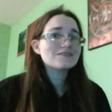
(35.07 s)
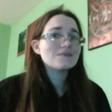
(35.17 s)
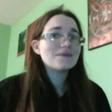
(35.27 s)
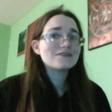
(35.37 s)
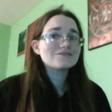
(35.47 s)

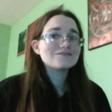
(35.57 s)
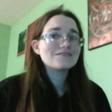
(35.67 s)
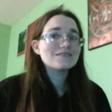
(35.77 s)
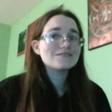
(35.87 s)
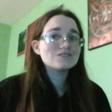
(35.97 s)
about
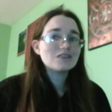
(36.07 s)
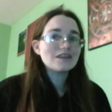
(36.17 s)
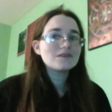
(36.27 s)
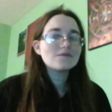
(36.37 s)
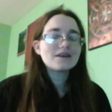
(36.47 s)
in
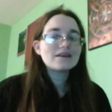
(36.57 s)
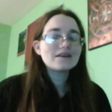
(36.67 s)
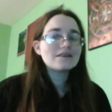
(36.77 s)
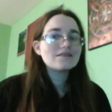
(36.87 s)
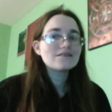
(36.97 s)

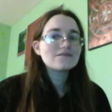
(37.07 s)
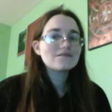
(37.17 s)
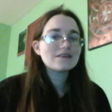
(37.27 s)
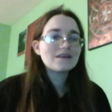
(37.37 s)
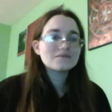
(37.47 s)
January
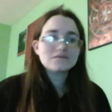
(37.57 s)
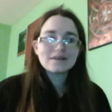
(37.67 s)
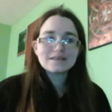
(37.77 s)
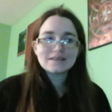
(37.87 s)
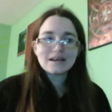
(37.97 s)
when I was
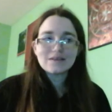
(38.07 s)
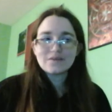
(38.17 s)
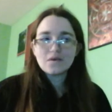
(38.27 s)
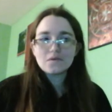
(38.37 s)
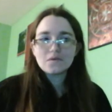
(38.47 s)
writing
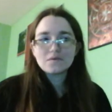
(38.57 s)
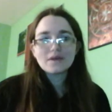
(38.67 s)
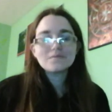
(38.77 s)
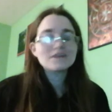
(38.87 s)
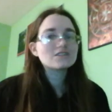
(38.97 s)
down the old way
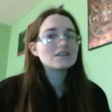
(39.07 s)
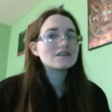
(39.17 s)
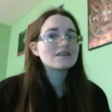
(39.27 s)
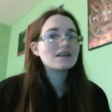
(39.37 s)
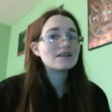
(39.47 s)
of
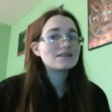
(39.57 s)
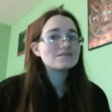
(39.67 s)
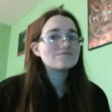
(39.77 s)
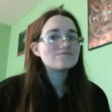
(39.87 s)
budgeting and